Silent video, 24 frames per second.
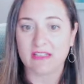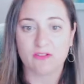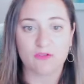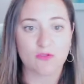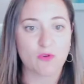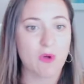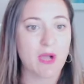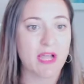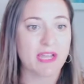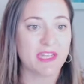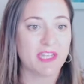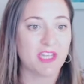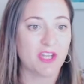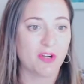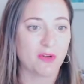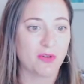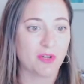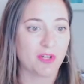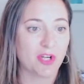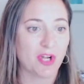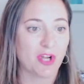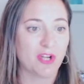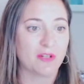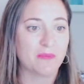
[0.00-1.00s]
quite a year
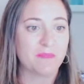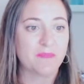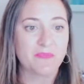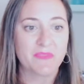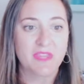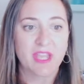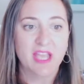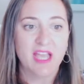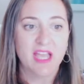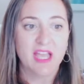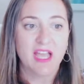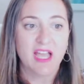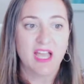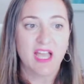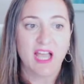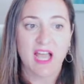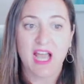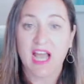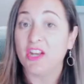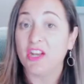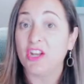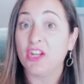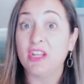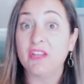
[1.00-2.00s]
ago.
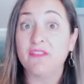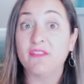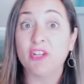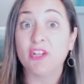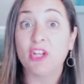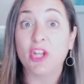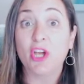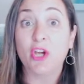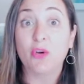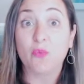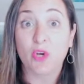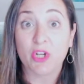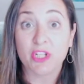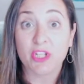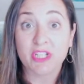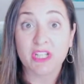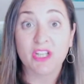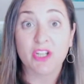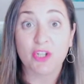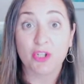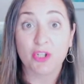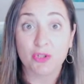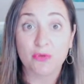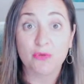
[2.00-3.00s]
I don't even know what
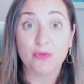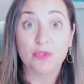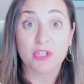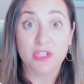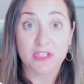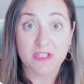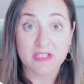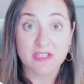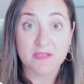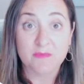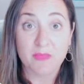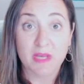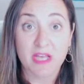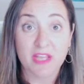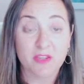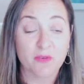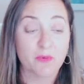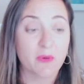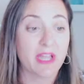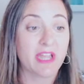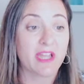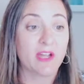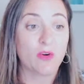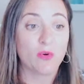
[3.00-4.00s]
Kakuru is, by the
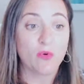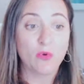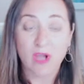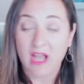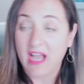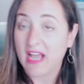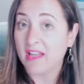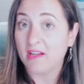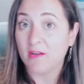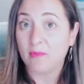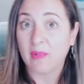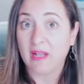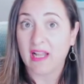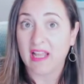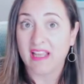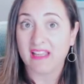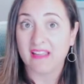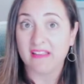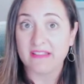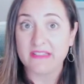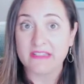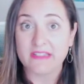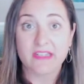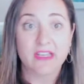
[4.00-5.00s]
way, or how to play
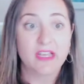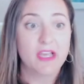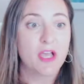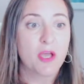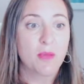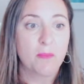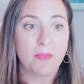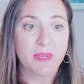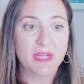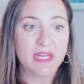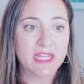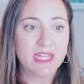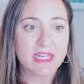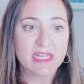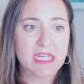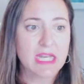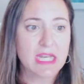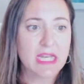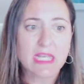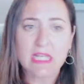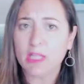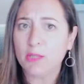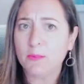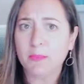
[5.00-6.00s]
it. But I did a
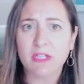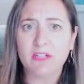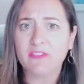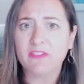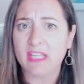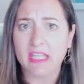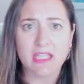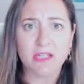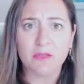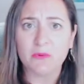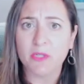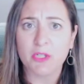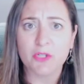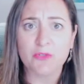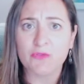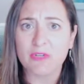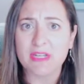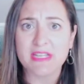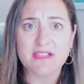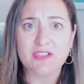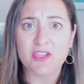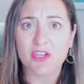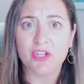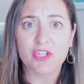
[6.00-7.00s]
little bit of keyword
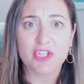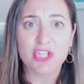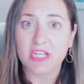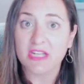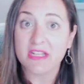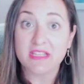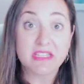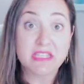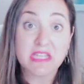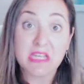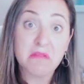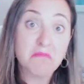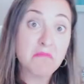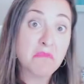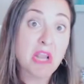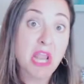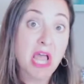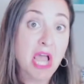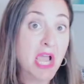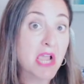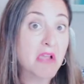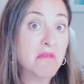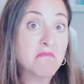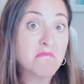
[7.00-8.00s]
research and it seemed
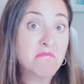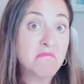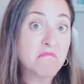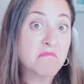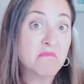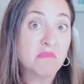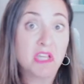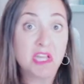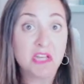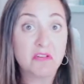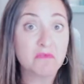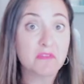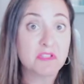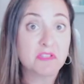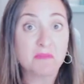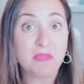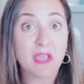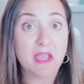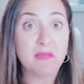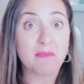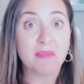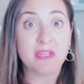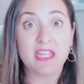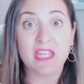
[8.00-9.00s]
like it was
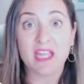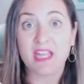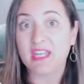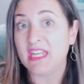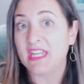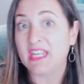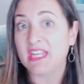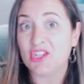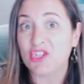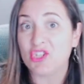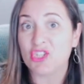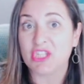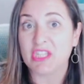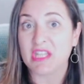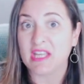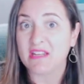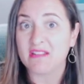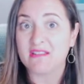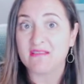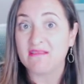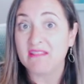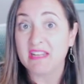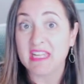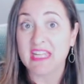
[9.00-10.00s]
maybe a niche
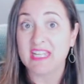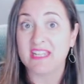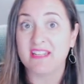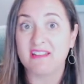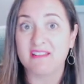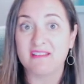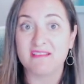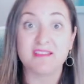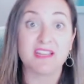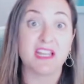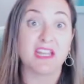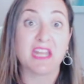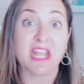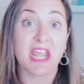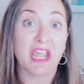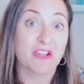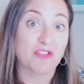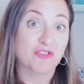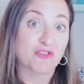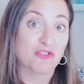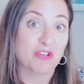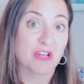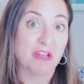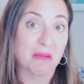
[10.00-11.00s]
that needed an
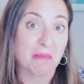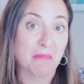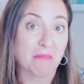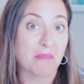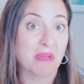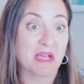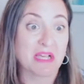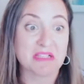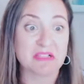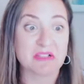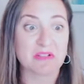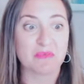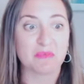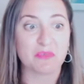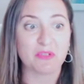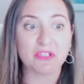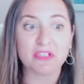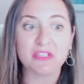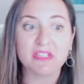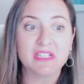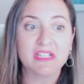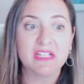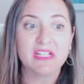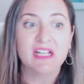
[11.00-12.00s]
extra puzzle
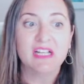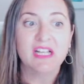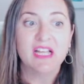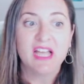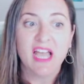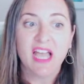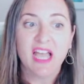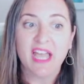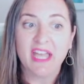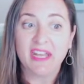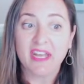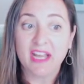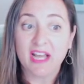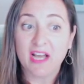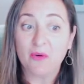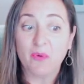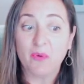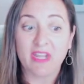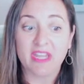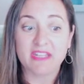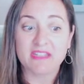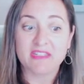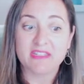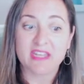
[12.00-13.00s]
book. And I
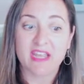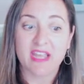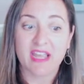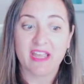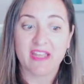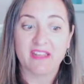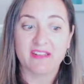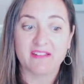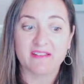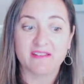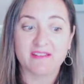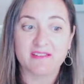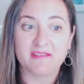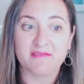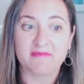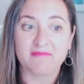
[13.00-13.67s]
went and